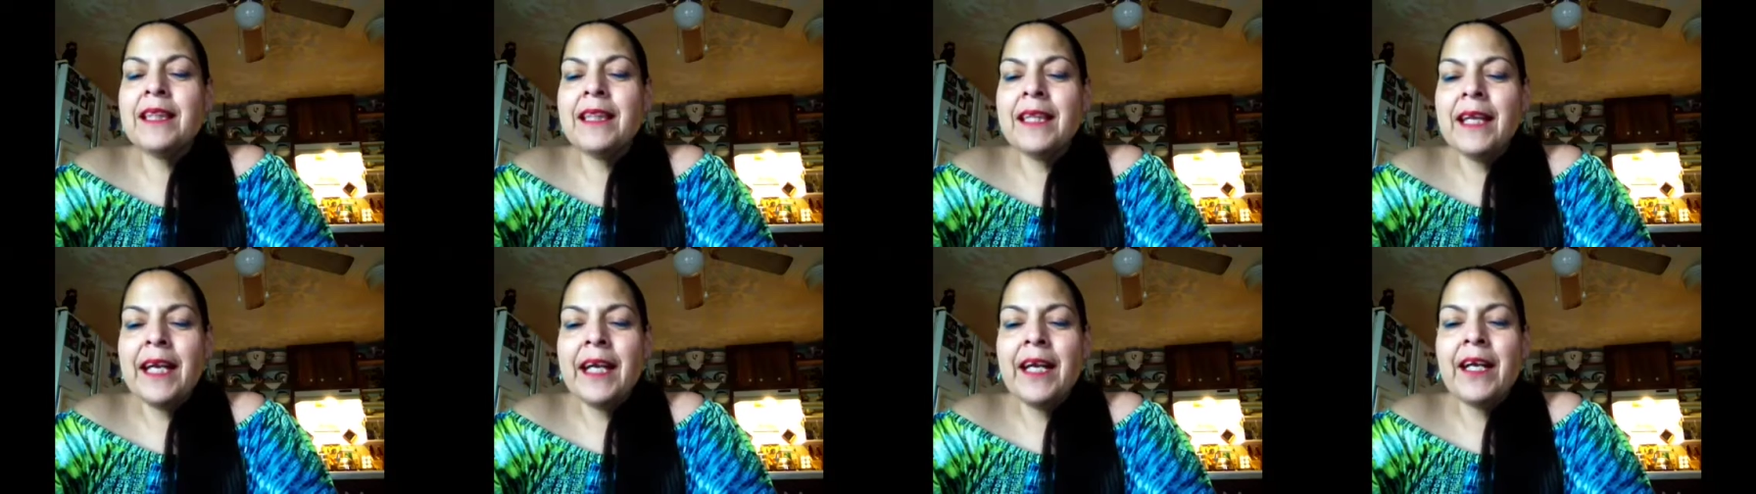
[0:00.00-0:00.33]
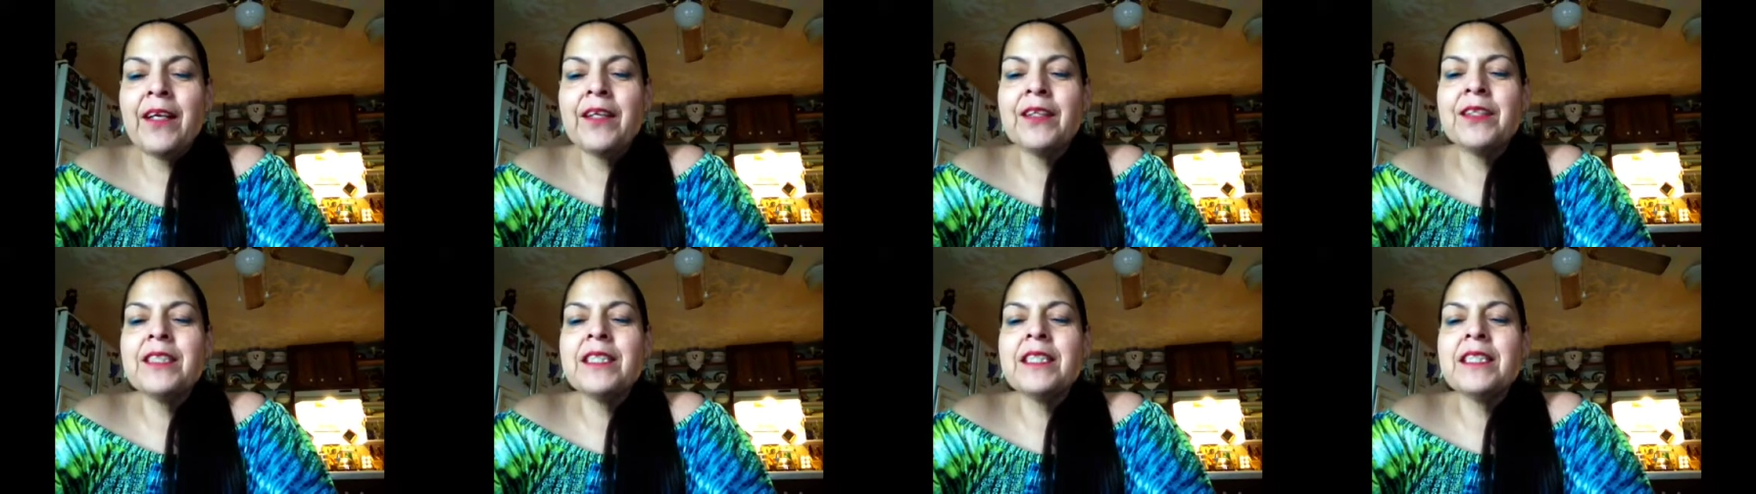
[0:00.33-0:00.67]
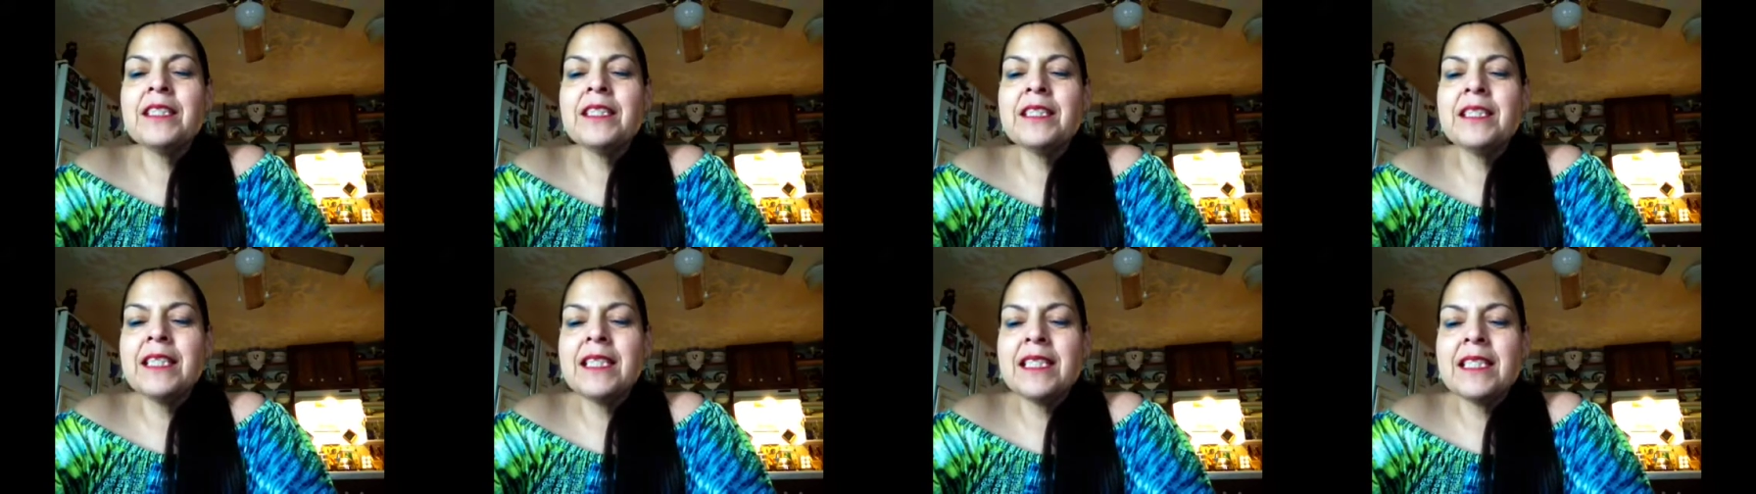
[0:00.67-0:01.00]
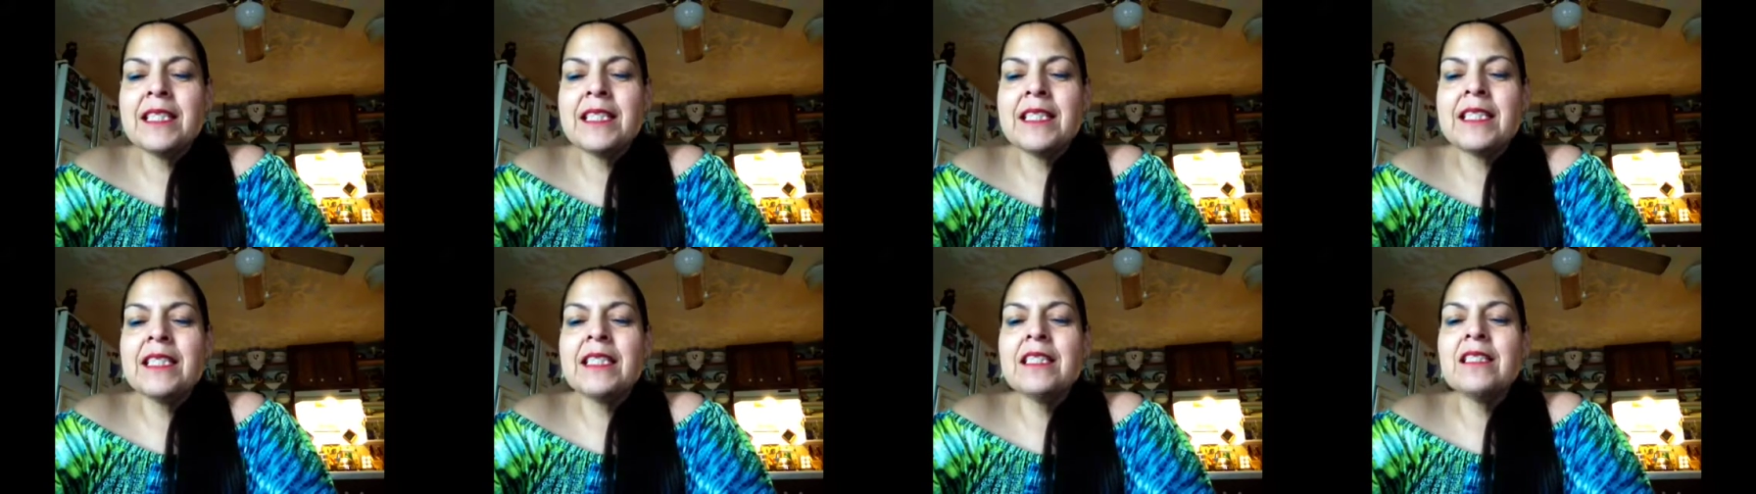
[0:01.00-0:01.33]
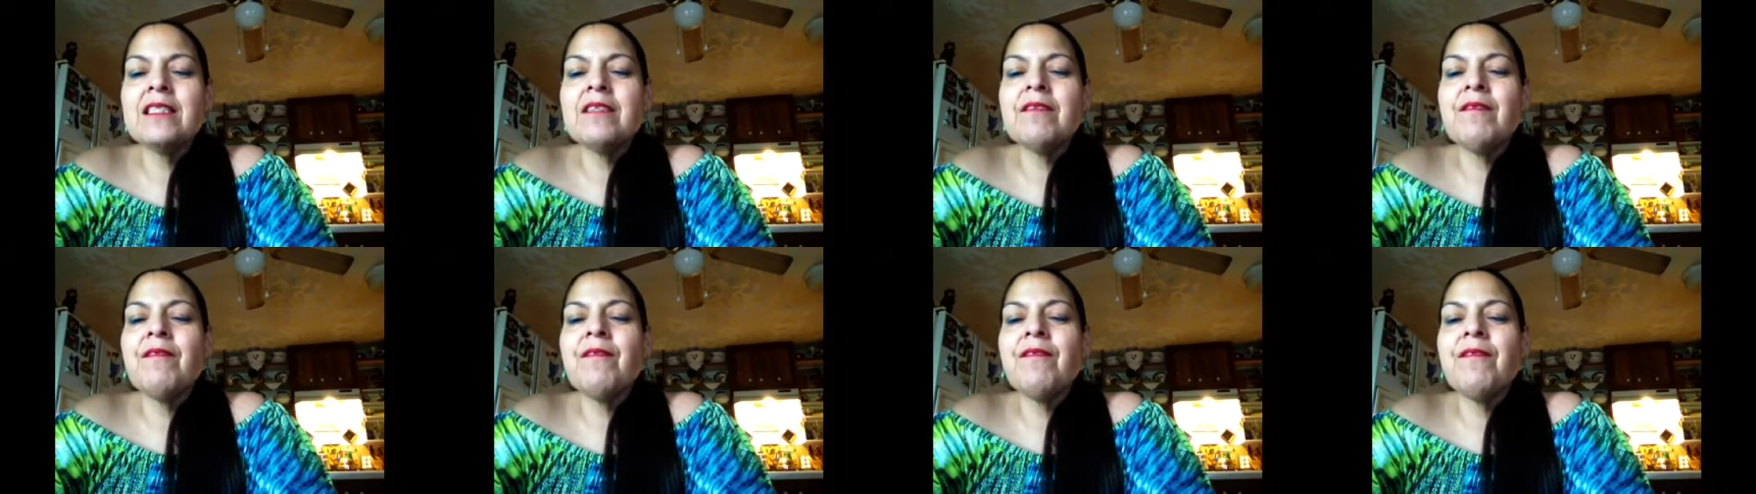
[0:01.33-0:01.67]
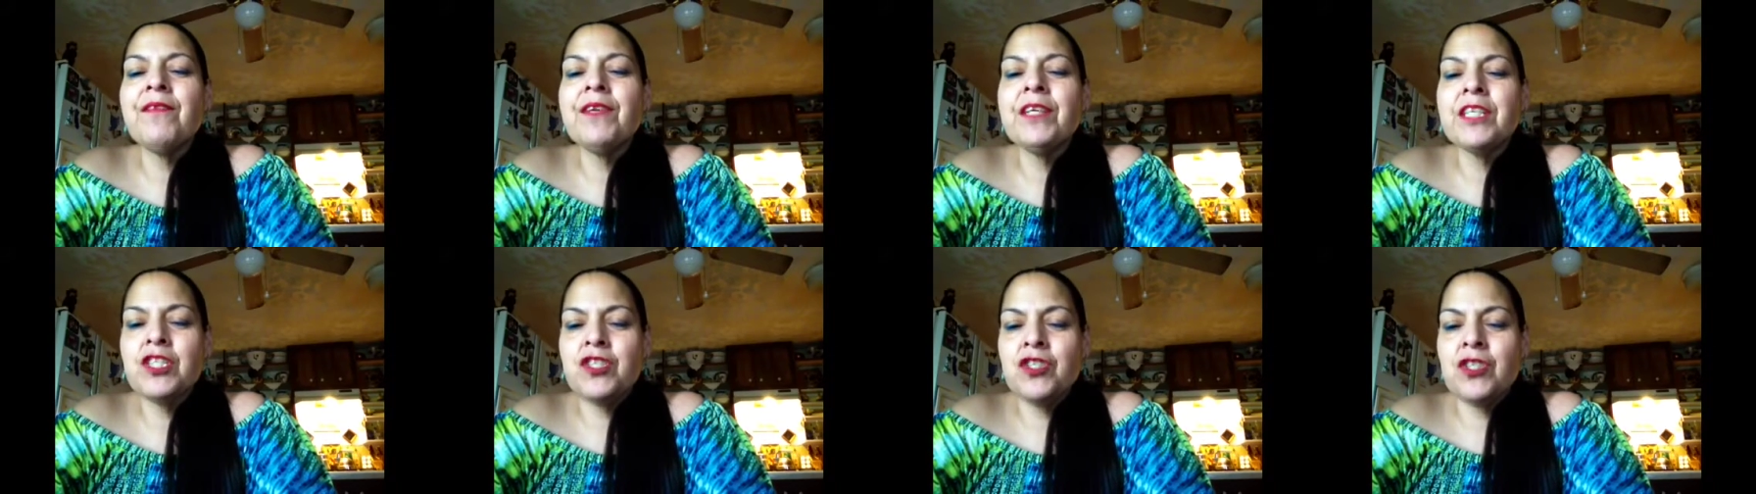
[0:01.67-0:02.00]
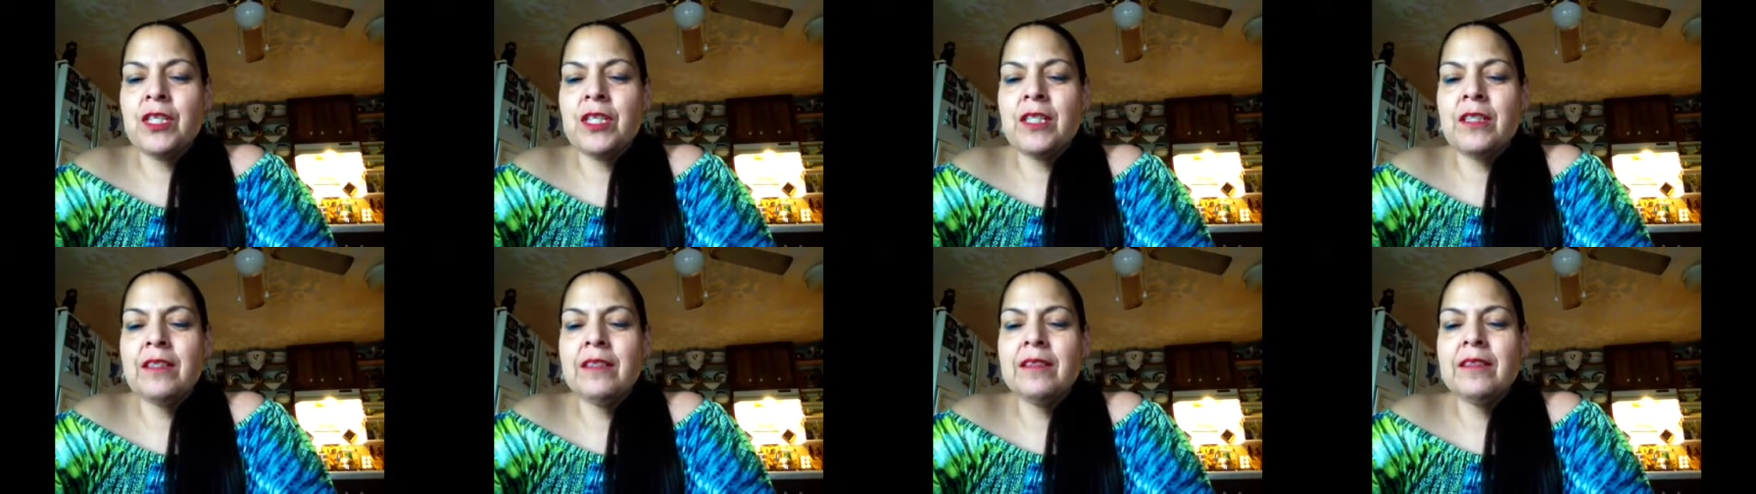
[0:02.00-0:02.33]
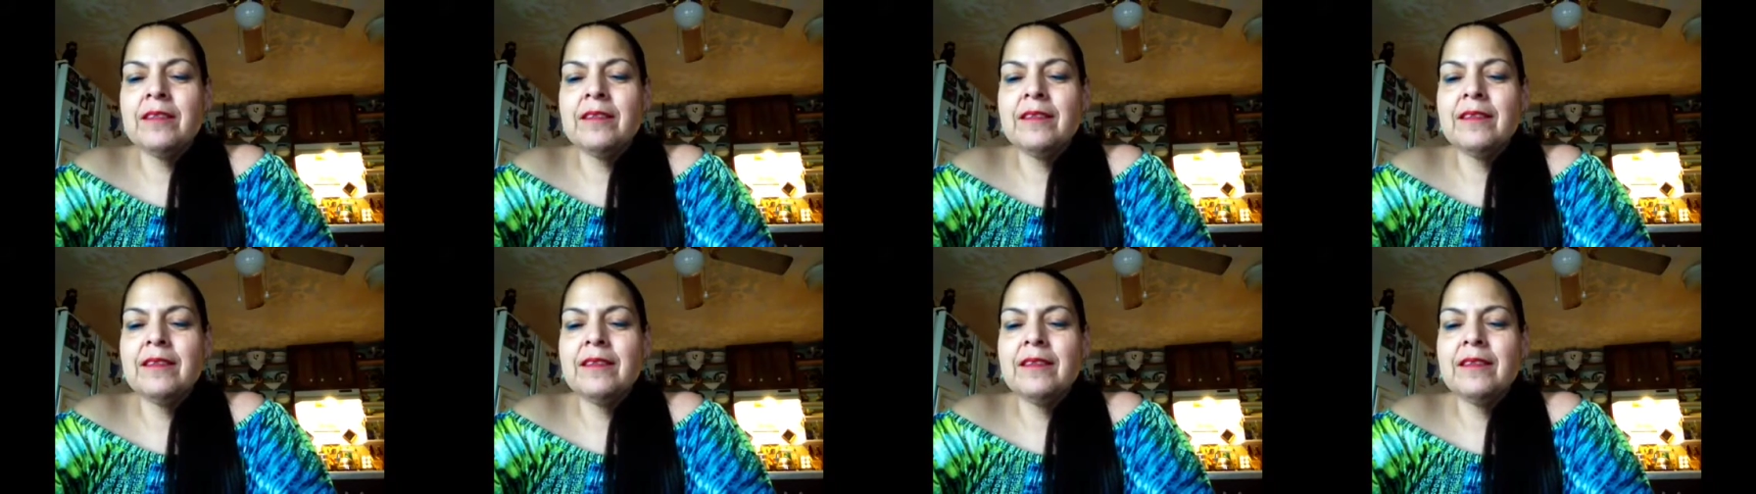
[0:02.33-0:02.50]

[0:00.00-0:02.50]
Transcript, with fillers: their distant vision,